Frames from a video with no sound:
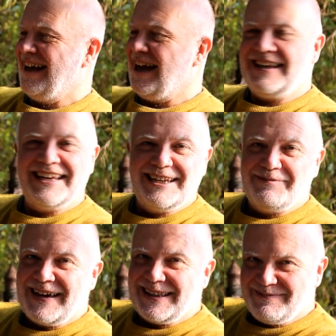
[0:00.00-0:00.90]
I nearly
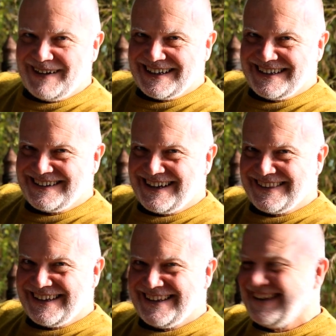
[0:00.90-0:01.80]
made the monkey sound
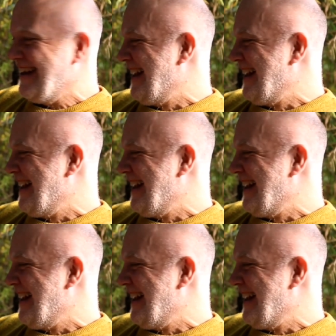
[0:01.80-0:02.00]
then.